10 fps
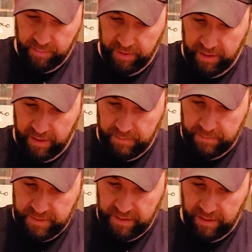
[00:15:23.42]
becomes
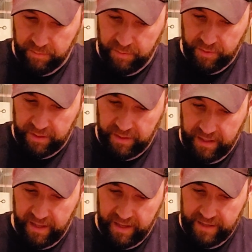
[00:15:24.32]
like a milky,
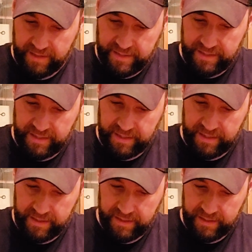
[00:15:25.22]
hazy
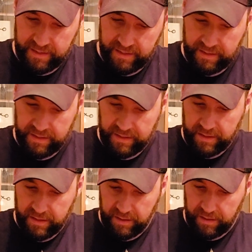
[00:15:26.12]

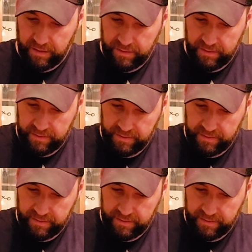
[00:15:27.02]
color.